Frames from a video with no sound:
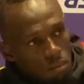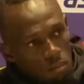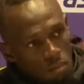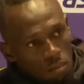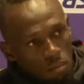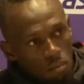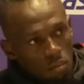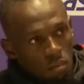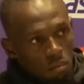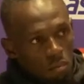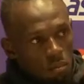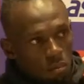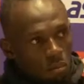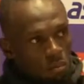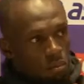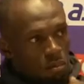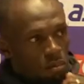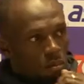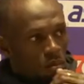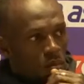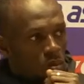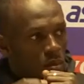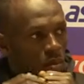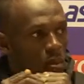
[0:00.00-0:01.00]
So
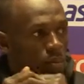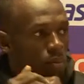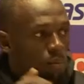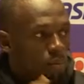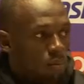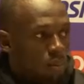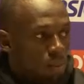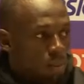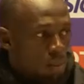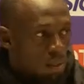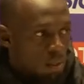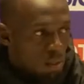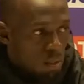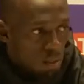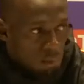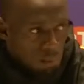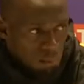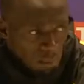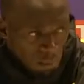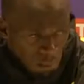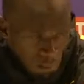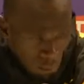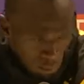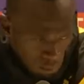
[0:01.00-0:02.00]
one last question,
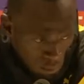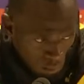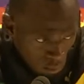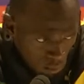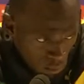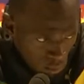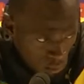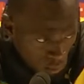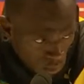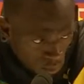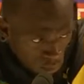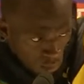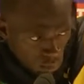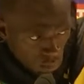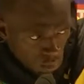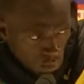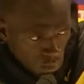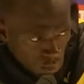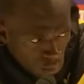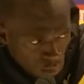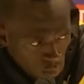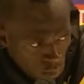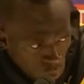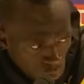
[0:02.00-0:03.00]
Usain.
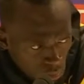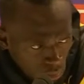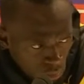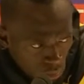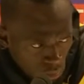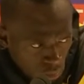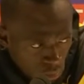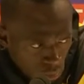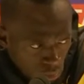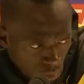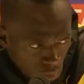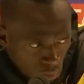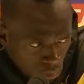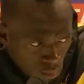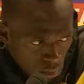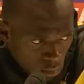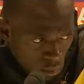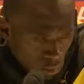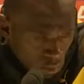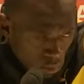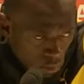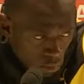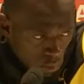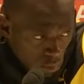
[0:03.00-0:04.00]
After this year,
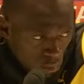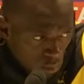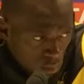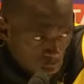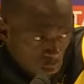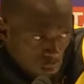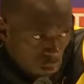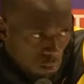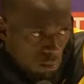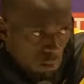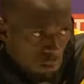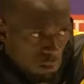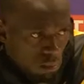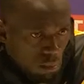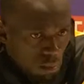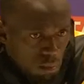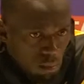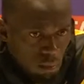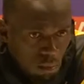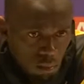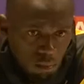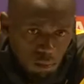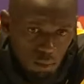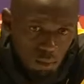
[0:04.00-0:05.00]
after this
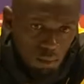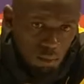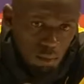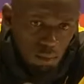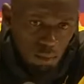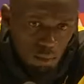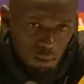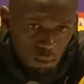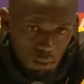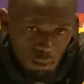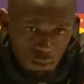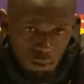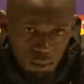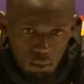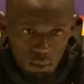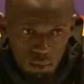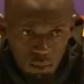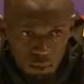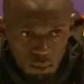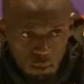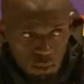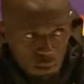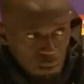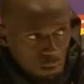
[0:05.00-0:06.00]
hard season, do you
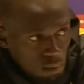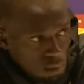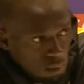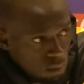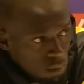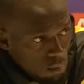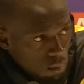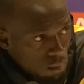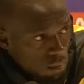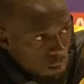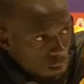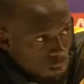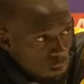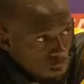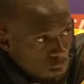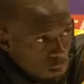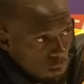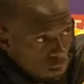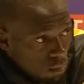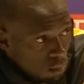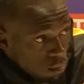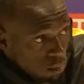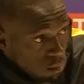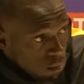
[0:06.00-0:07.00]
regret it in any
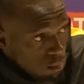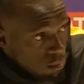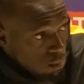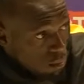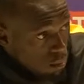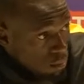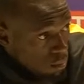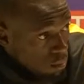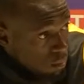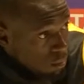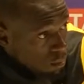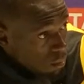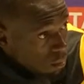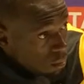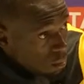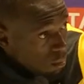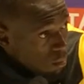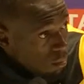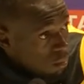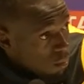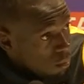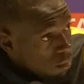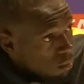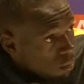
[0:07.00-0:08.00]
way that you didn't
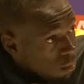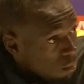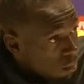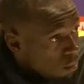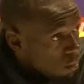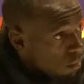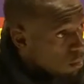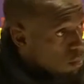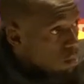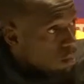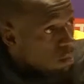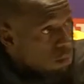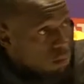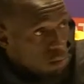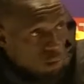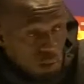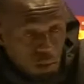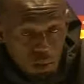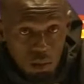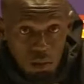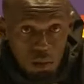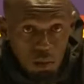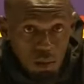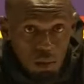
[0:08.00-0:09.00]
retire after
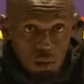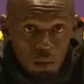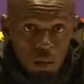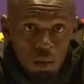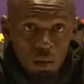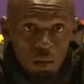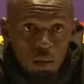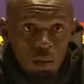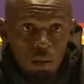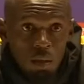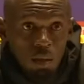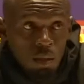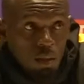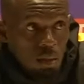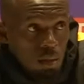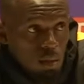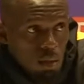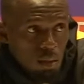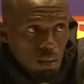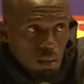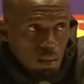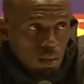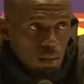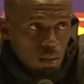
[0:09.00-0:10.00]
Rio,
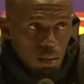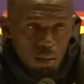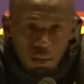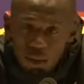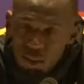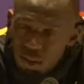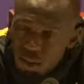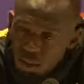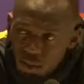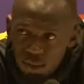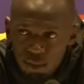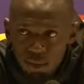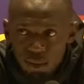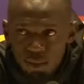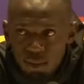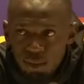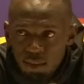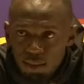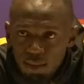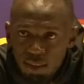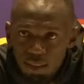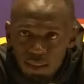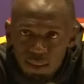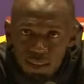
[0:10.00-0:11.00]
since you wanted
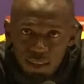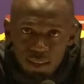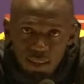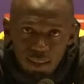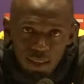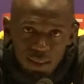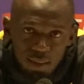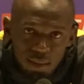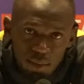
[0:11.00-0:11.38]
to do that before?